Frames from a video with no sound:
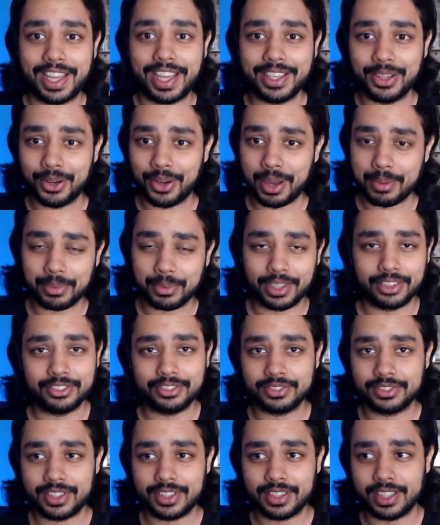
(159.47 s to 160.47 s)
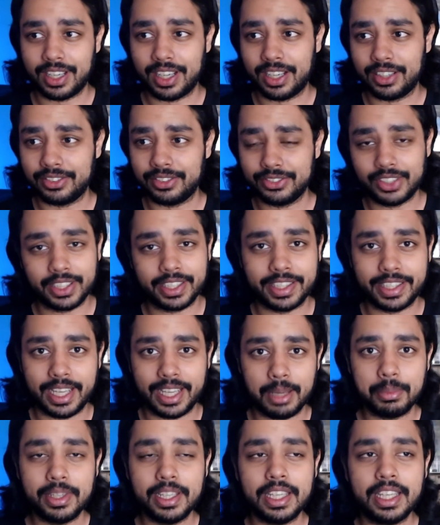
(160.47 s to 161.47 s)
I know I'm gonna uh, fuck it
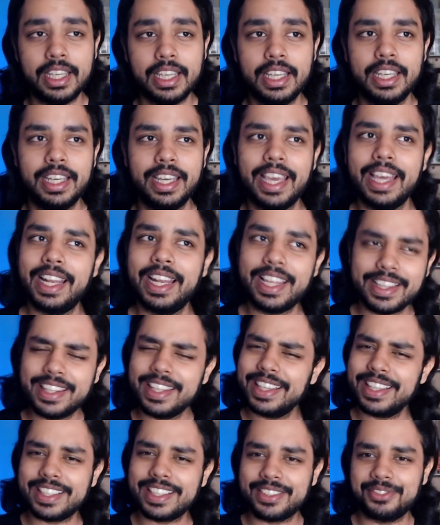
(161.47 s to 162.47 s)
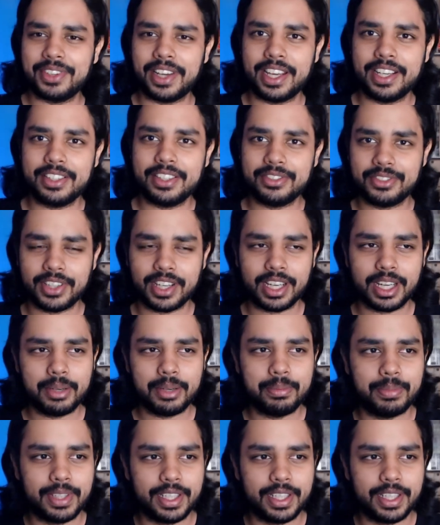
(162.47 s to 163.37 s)
up, and I think it's fine to fuck up.